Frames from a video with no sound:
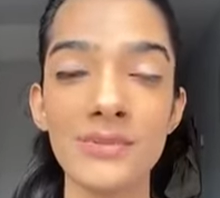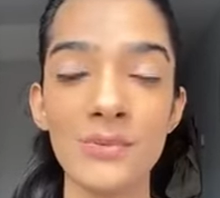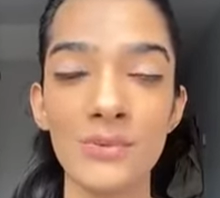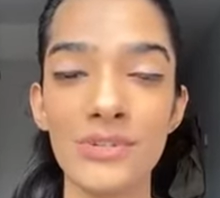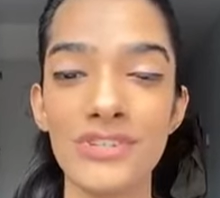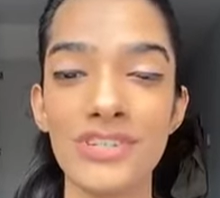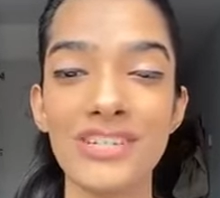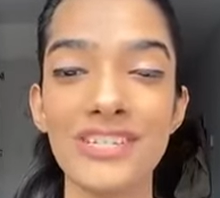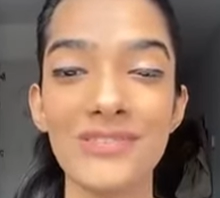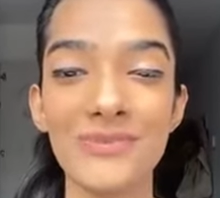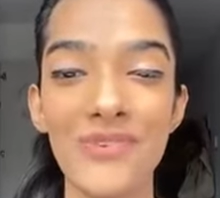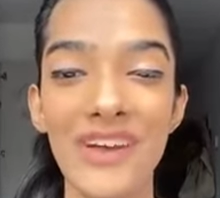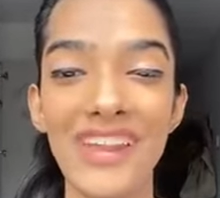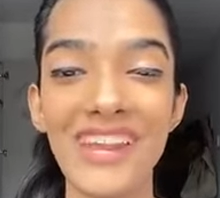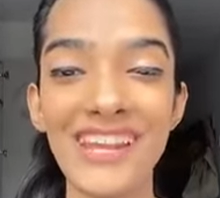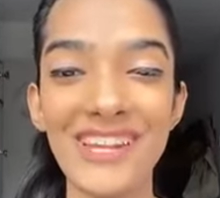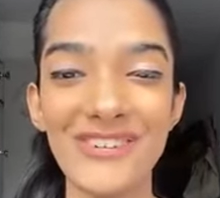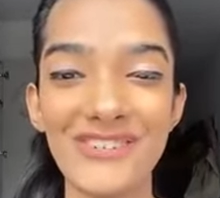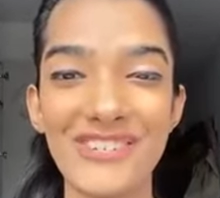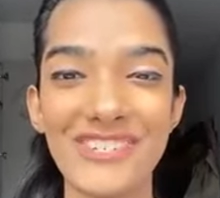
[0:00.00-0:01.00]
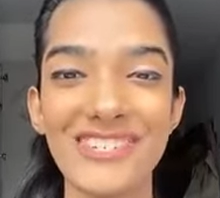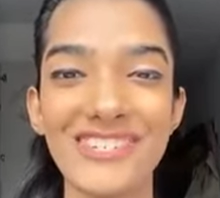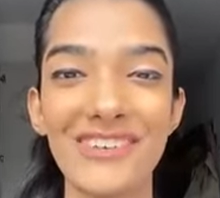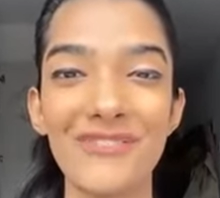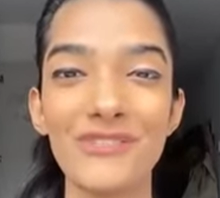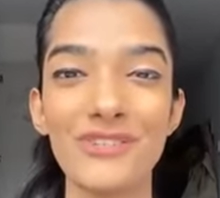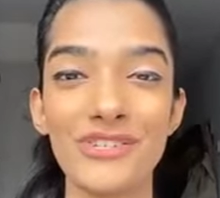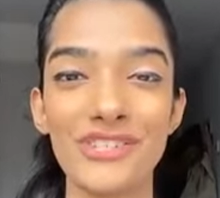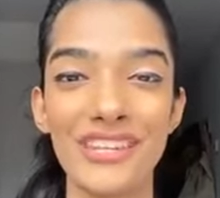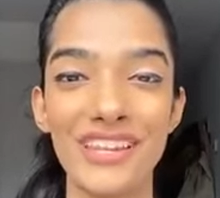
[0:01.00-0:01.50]
which is very interesting,
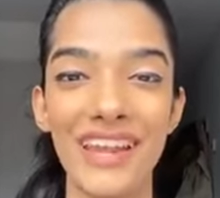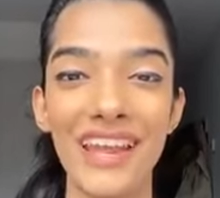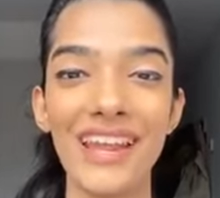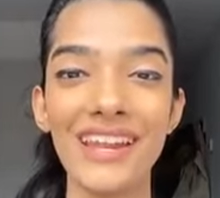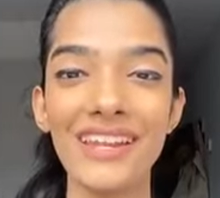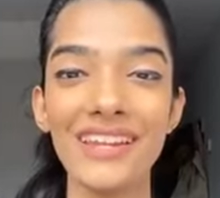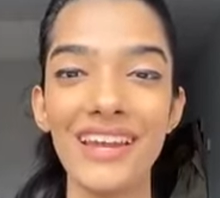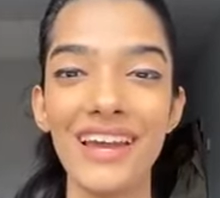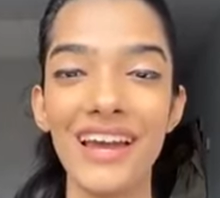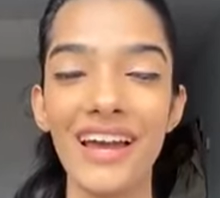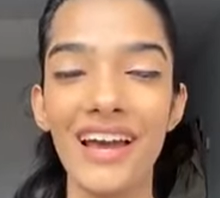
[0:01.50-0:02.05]
which is great.